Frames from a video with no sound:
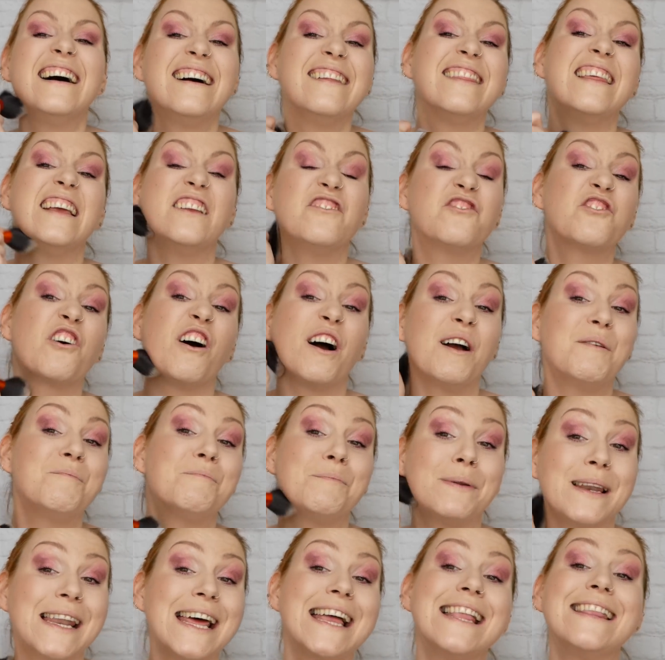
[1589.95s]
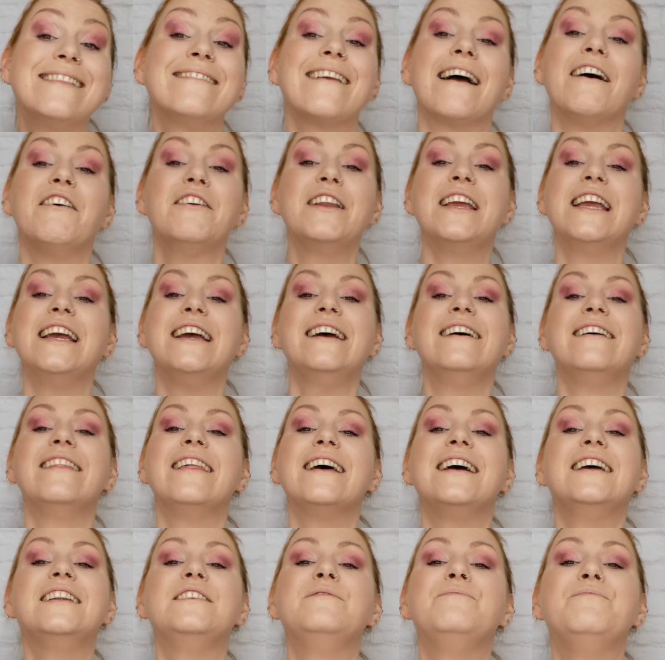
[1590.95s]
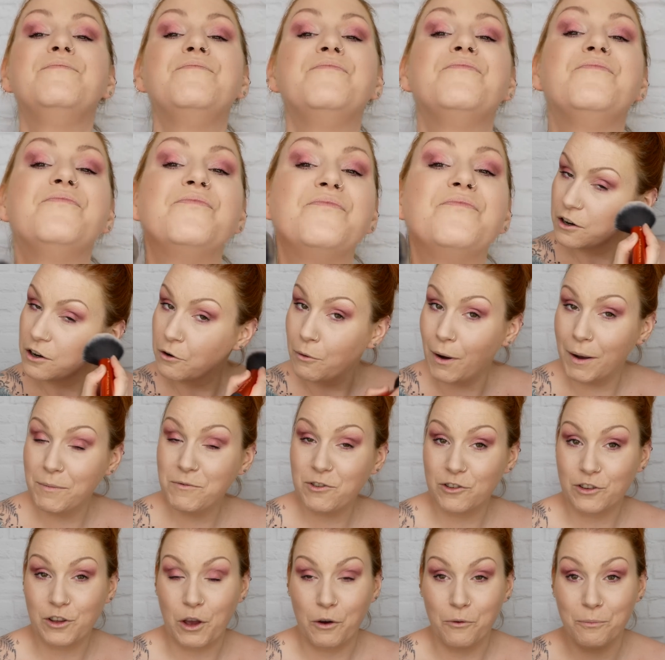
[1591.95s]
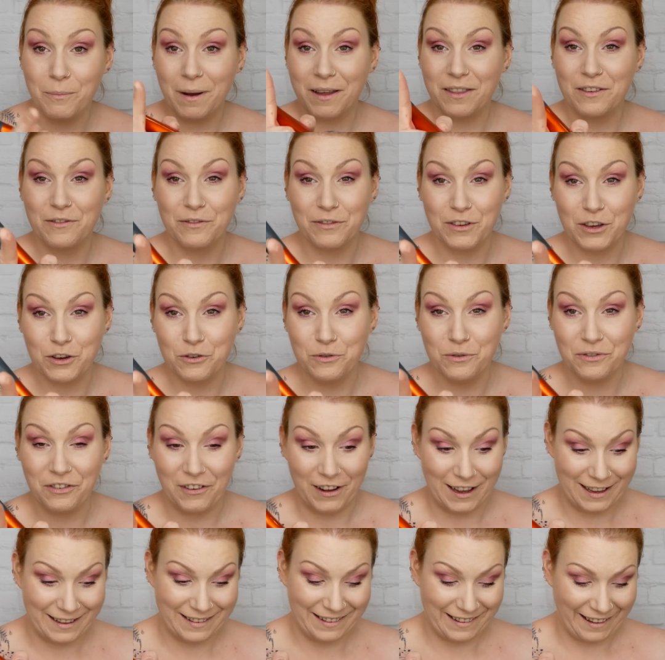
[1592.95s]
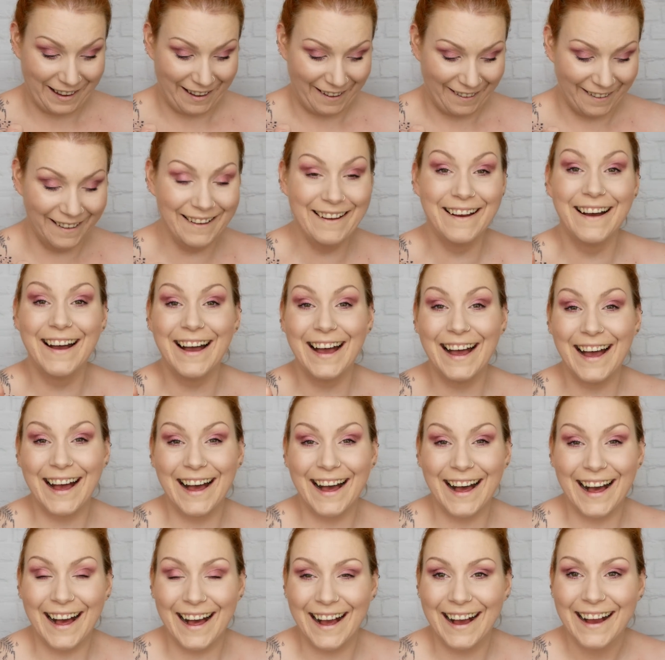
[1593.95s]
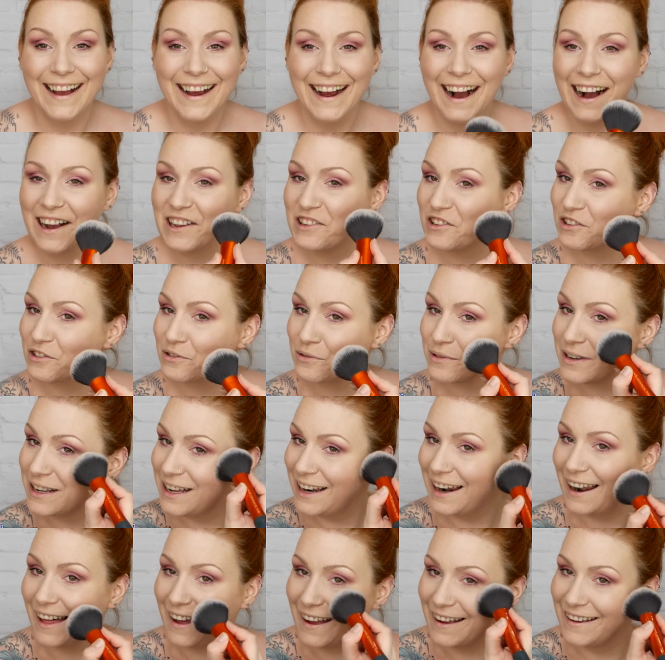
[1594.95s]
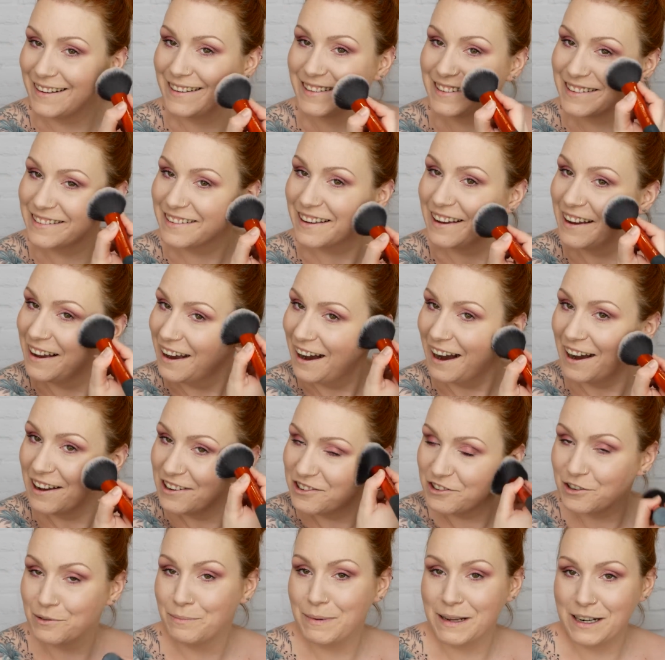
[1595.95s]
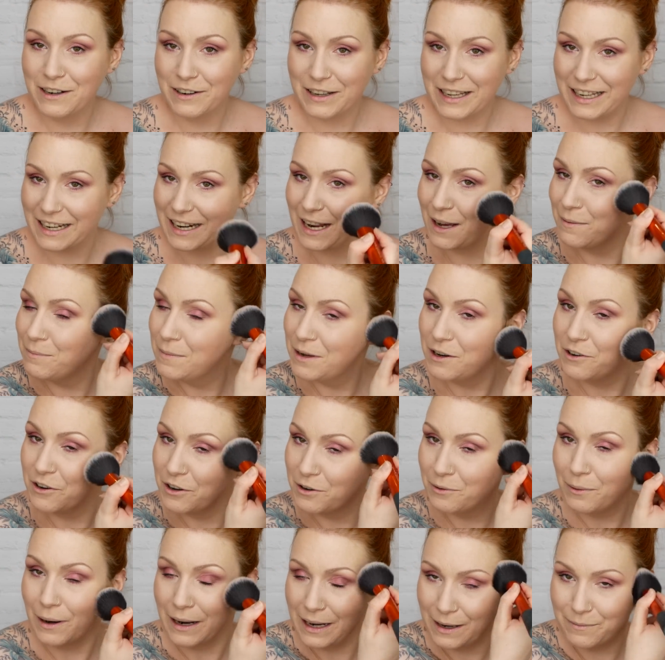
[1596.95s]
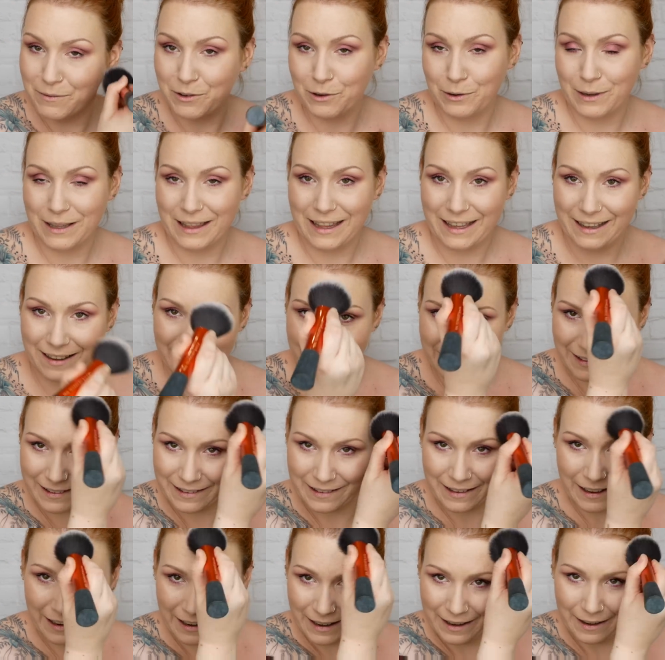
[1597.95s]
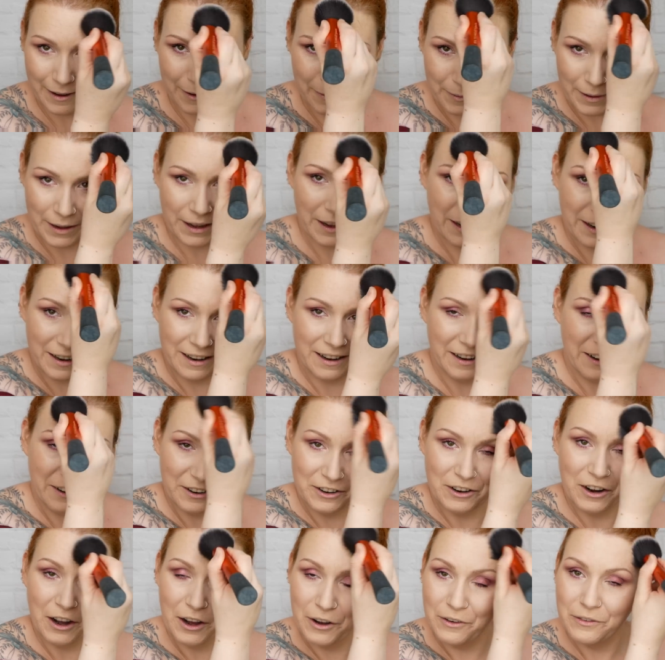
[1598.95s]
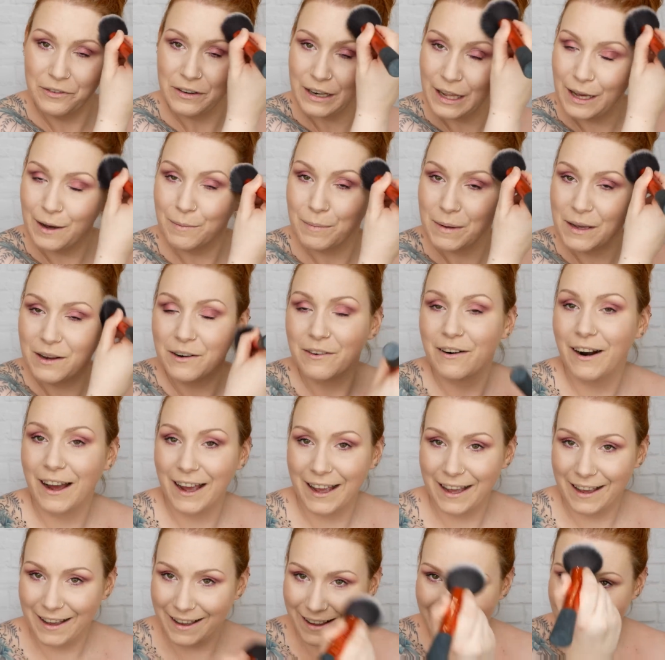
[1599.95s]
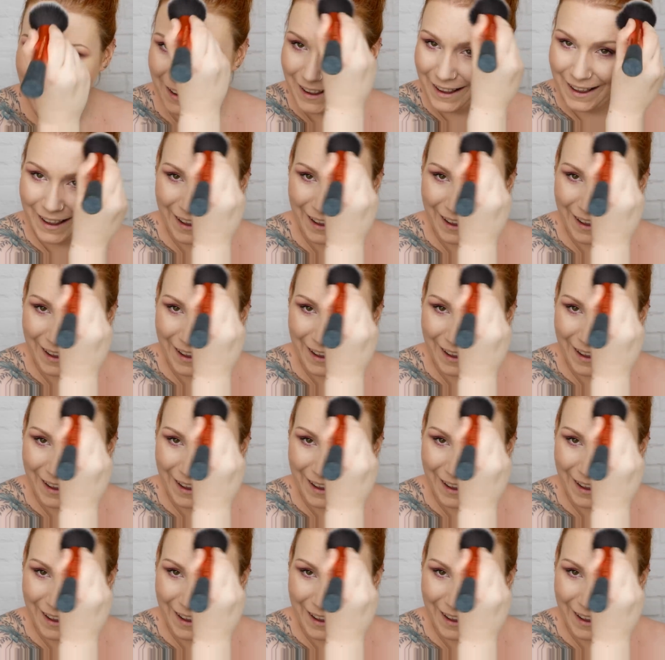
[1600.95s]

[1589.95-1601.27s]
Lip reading: And then try and blend down here then. No, I'm just going by the viewfinder. I just realised I should be looking at mirror while I'm doing this. But oh, hopefully I'll be alright.